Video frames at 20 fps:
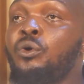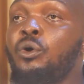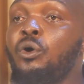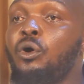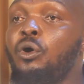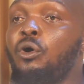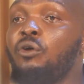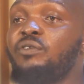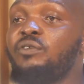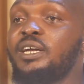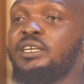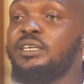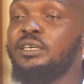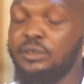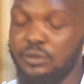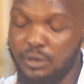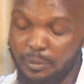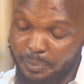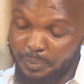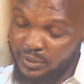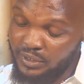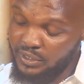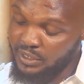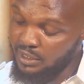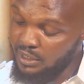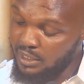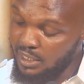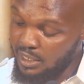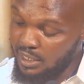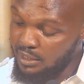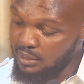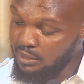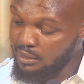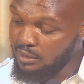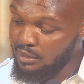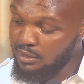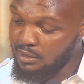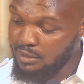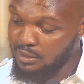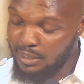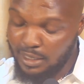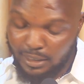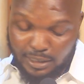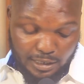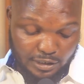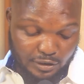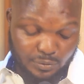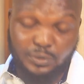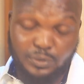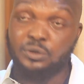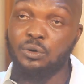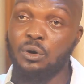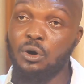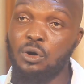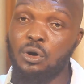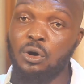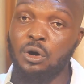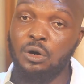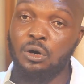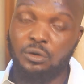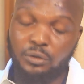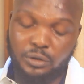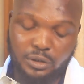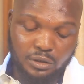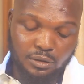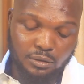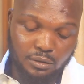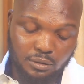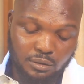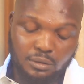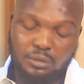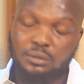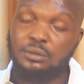over the rape incident that has been occurring